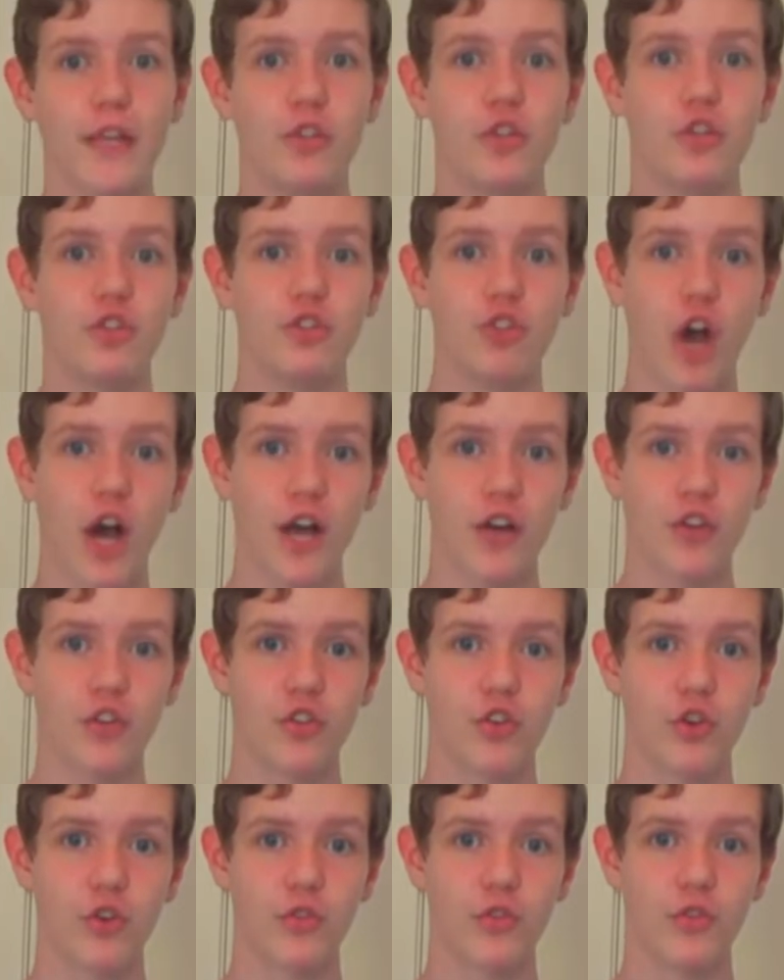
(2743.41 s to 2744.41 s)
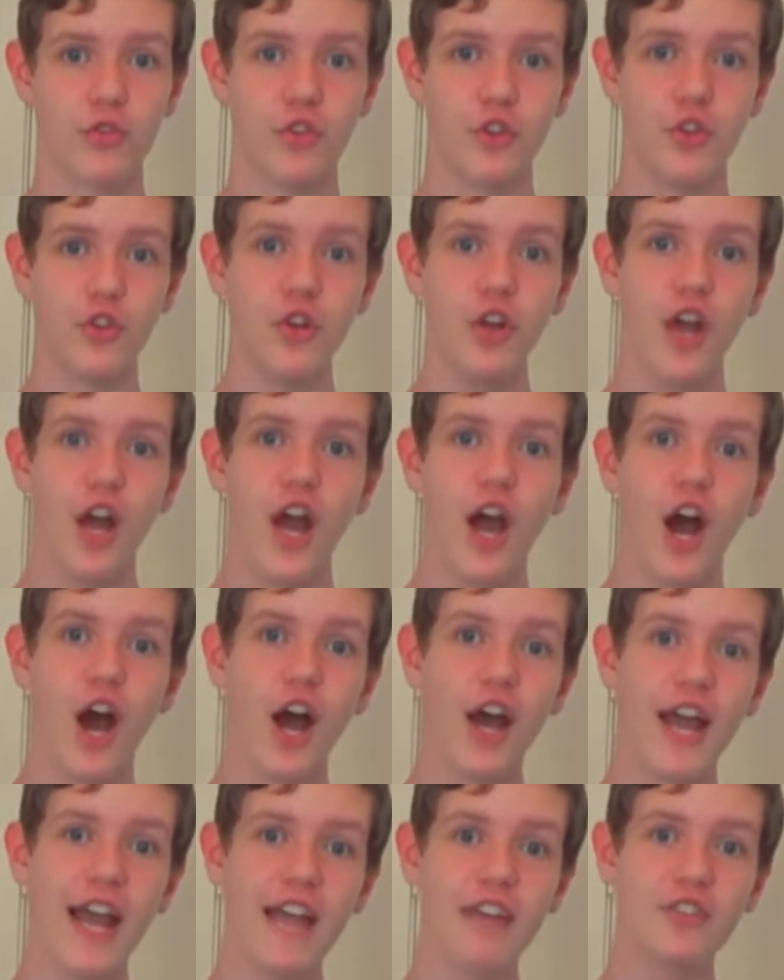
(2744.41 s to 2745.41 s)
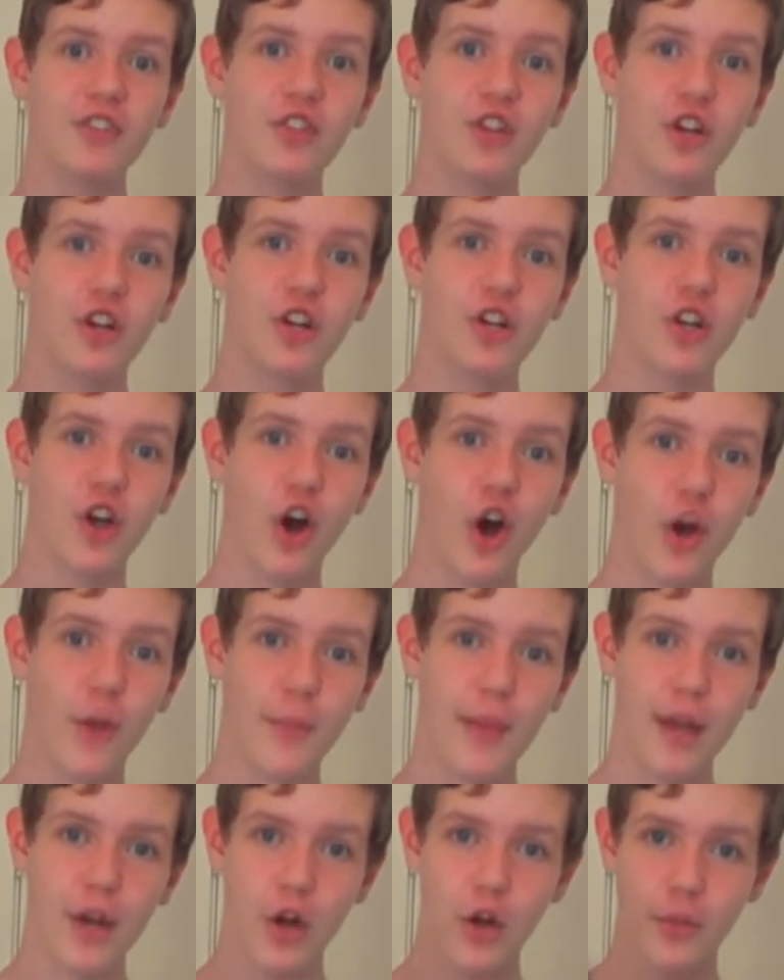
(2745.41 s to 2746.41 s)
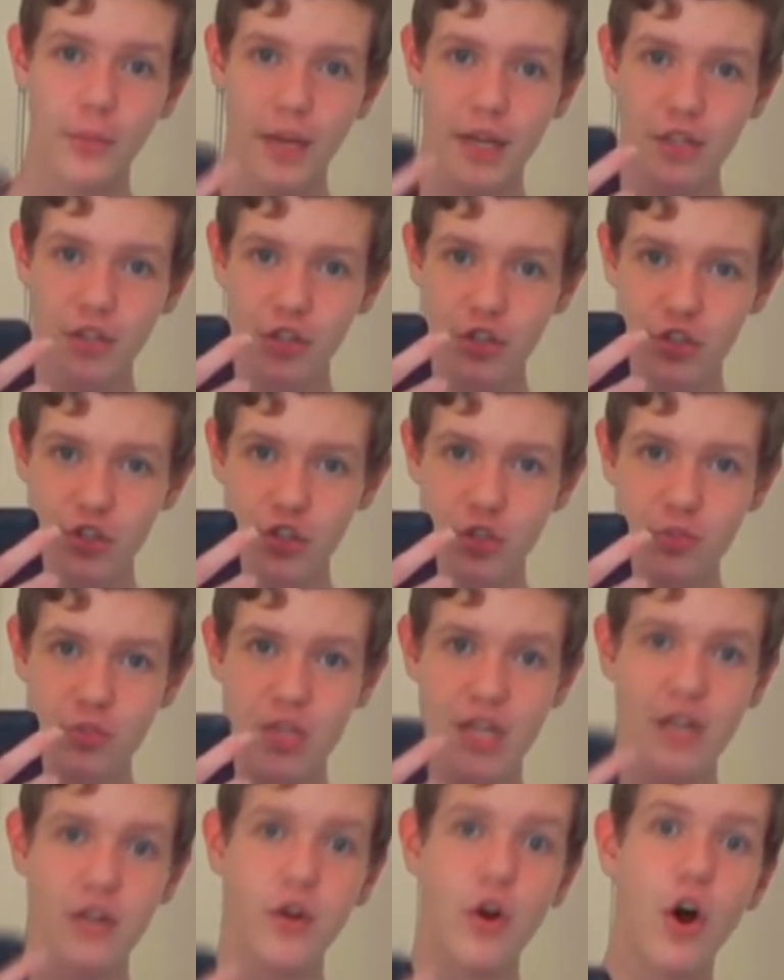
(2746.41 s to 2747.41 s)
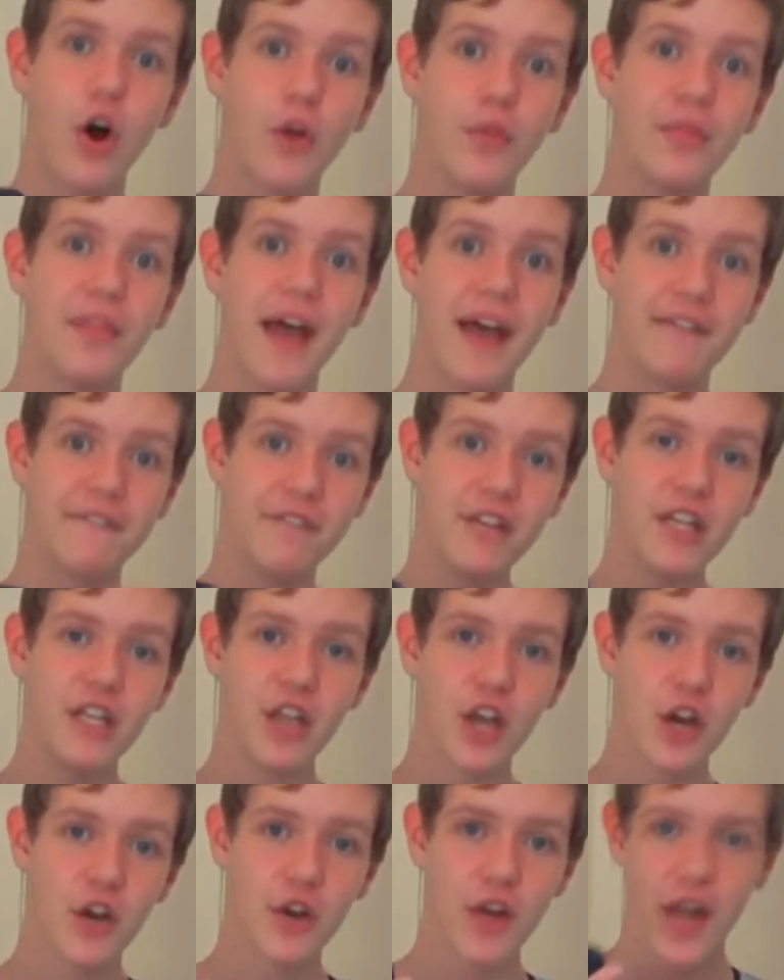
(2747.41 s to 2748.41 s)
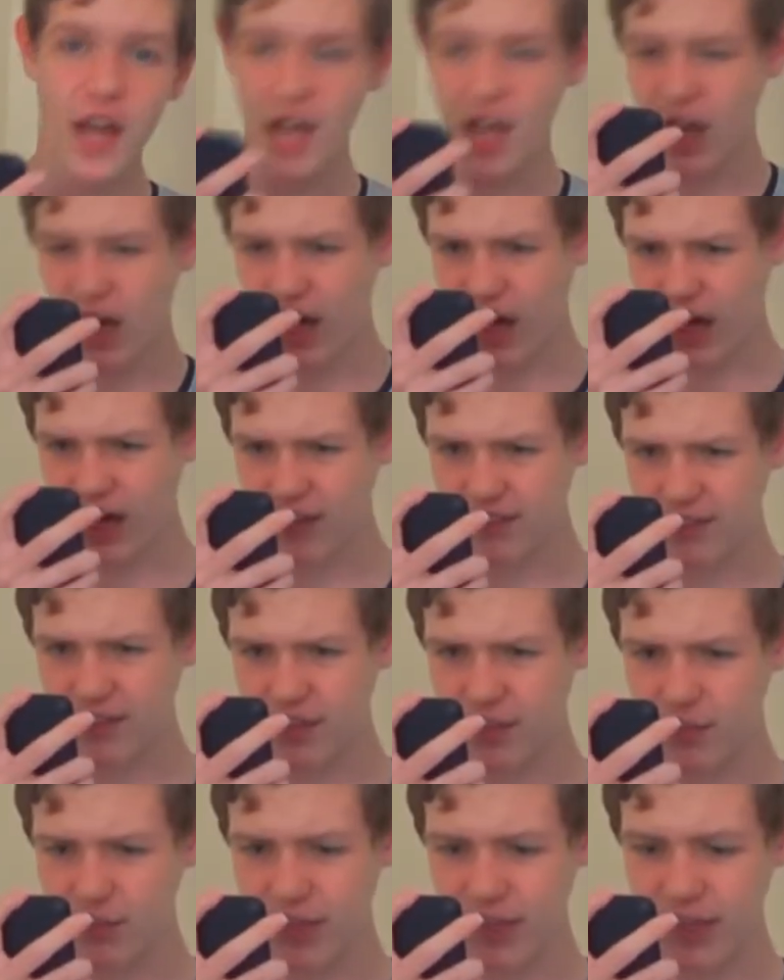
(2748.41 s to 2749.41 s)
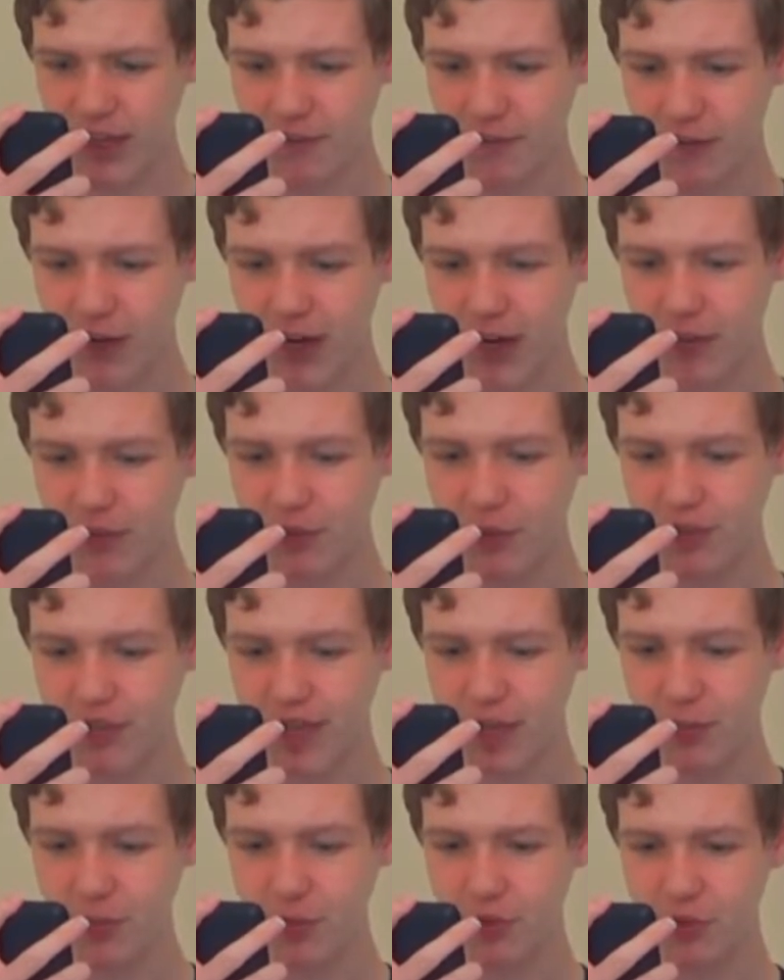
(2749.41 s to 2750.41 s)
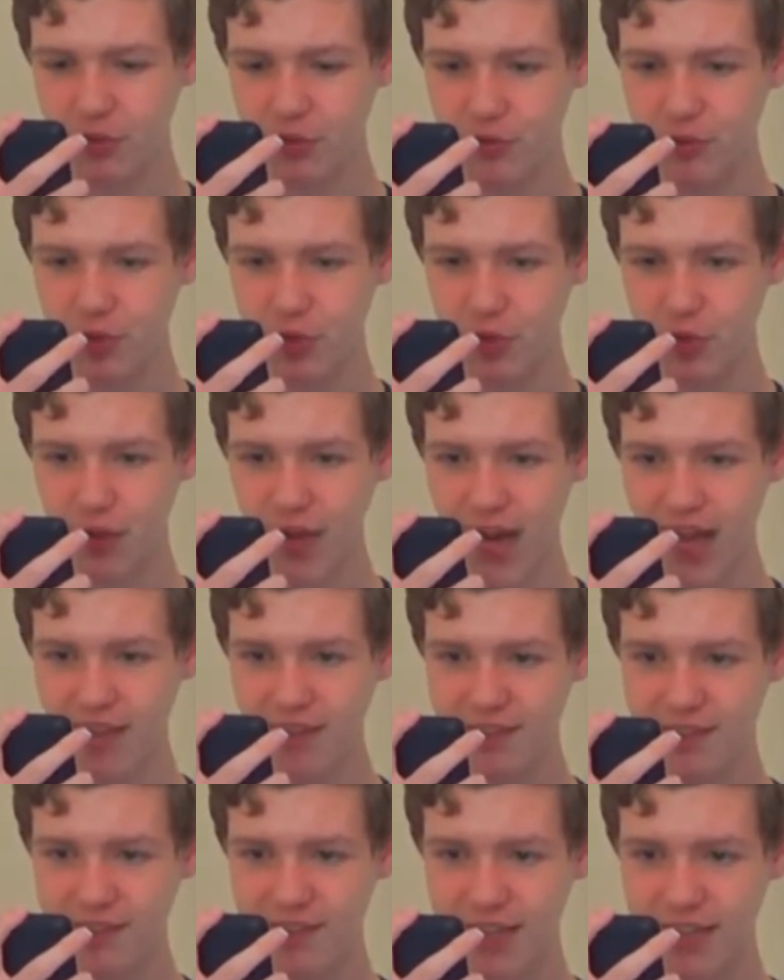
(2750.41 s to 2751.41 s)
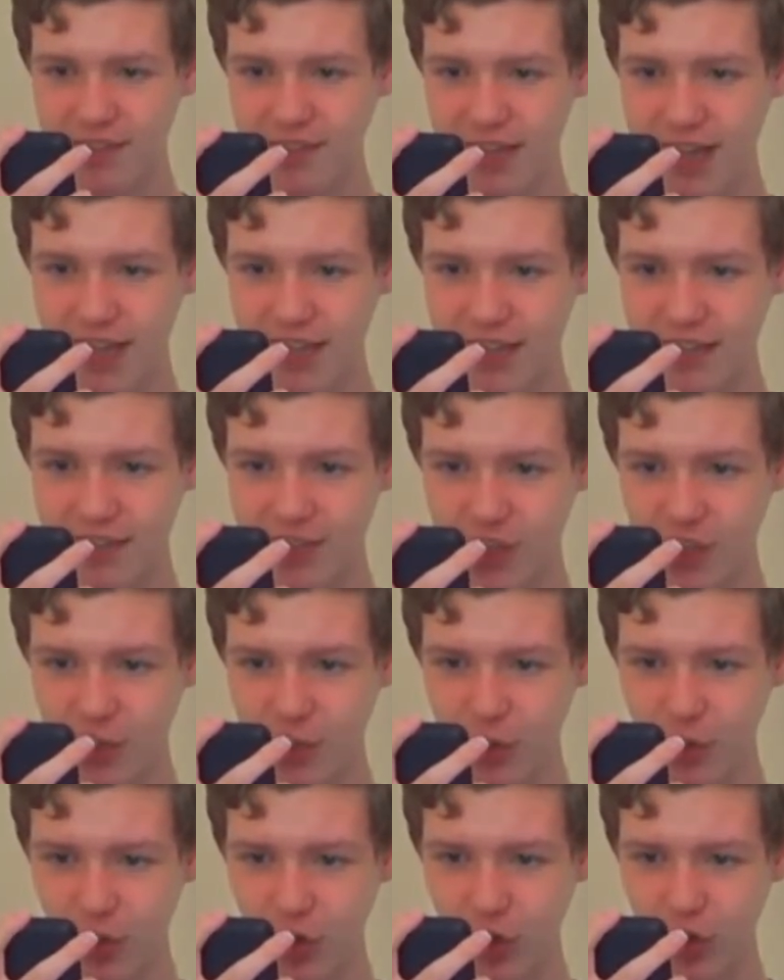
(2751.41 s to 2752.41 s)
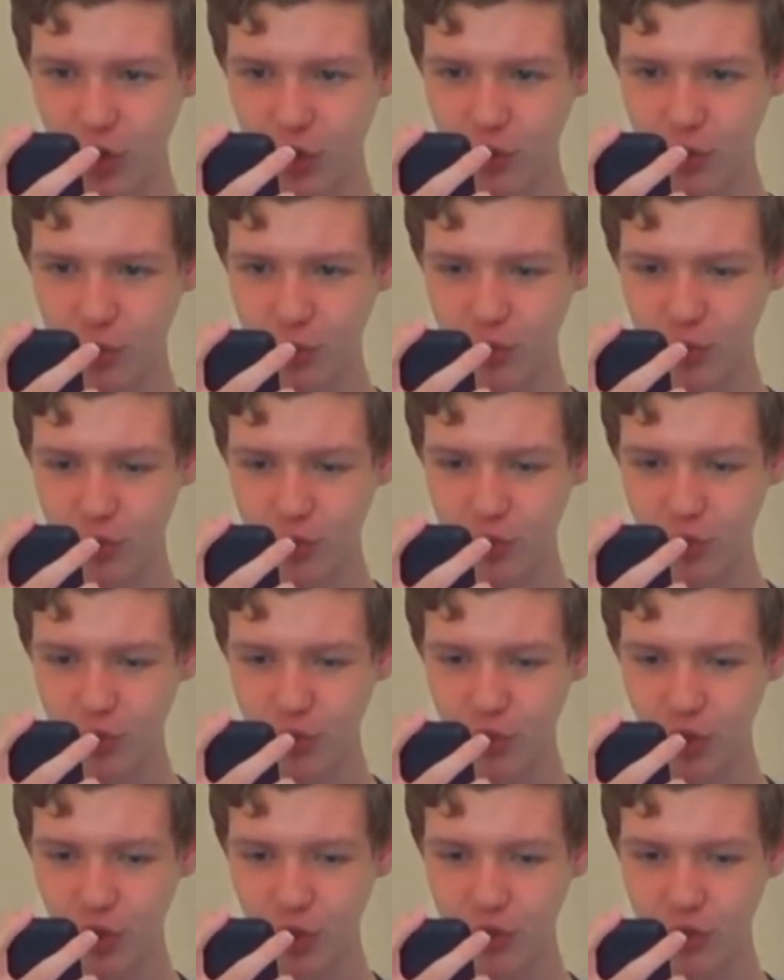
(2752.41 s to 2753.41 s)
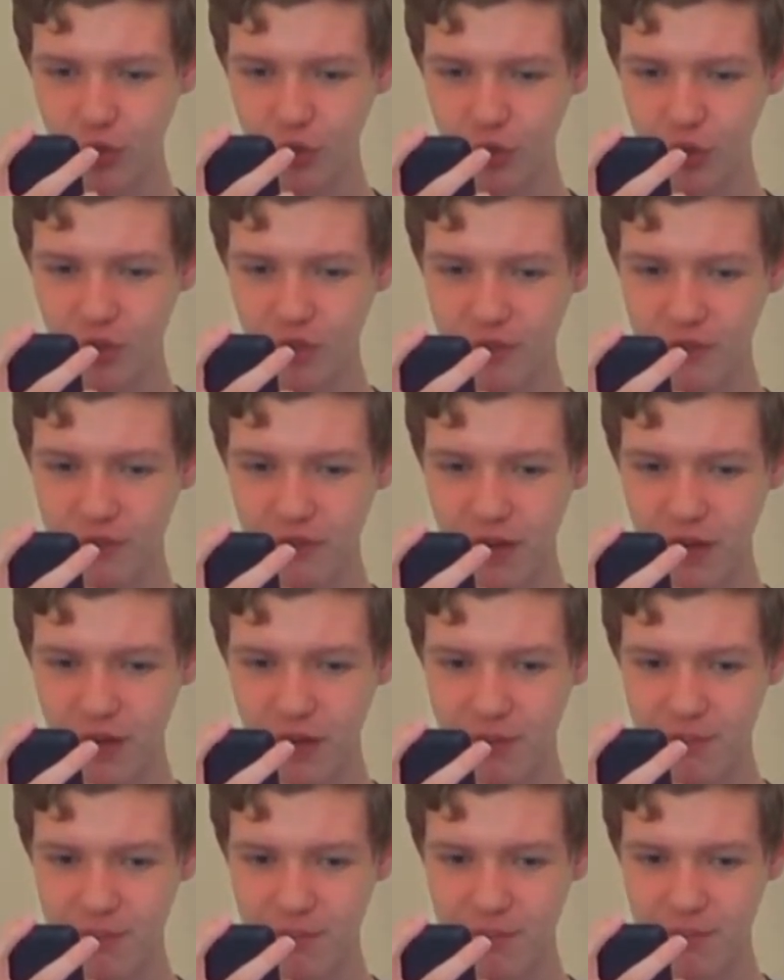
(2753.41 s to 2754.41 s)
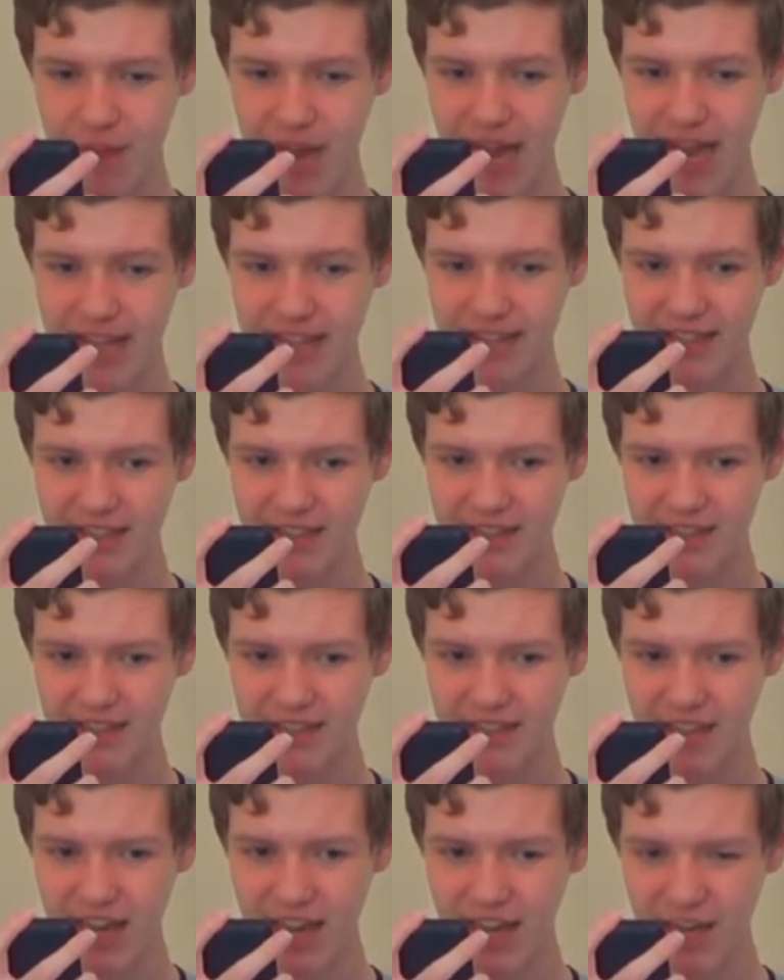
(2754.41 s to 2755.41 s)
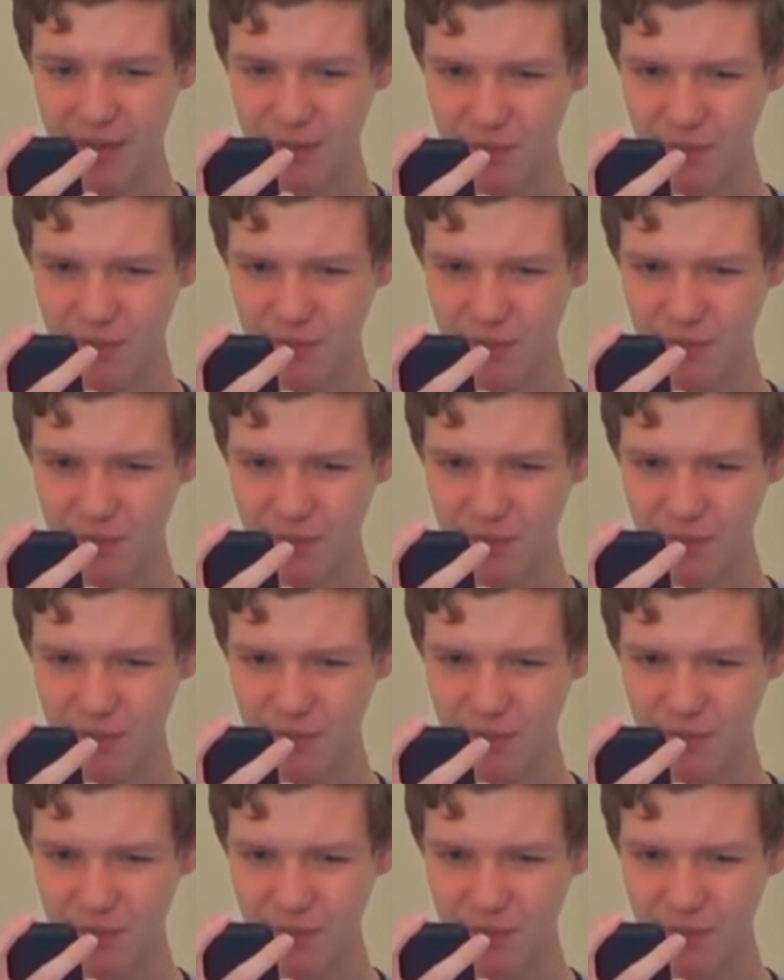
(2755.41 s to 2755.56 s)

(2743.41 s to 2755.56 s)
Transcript: When we get to my next few videos, like my reviews for The Good Dinosaur or Alexander and the Terrible, Horrible, No Good, Very Bad Day, you could tell that now there's officially nothing on my wall.